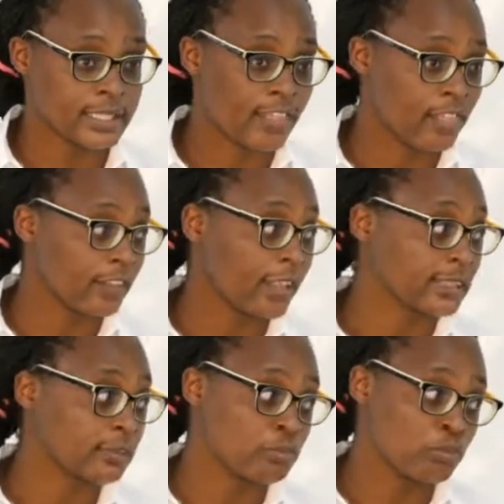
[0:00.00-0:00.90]
I think
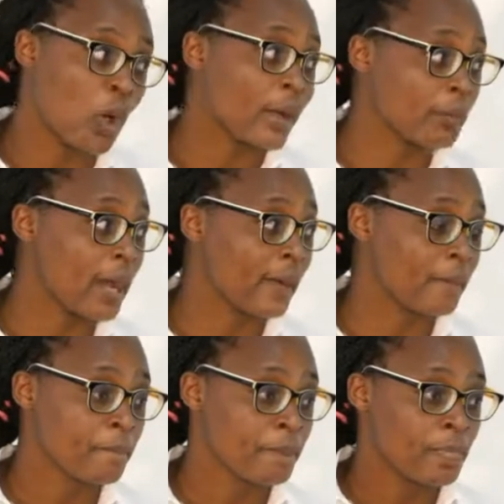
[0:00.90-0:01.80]
that's one of
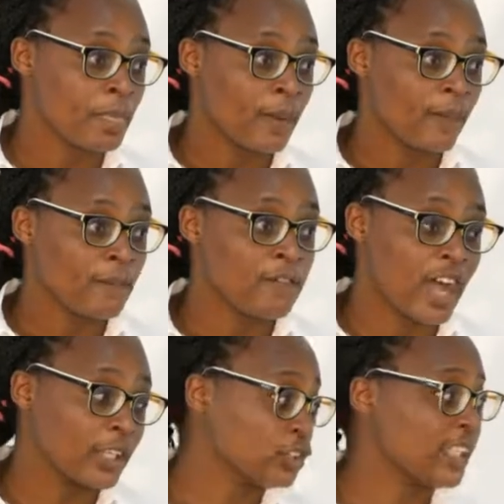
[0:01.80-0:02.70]
my
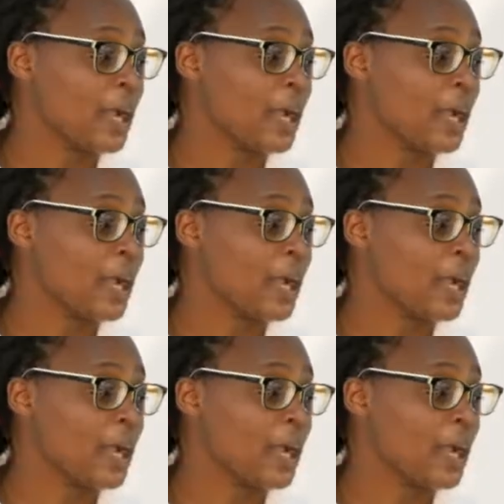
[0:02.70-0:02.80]
values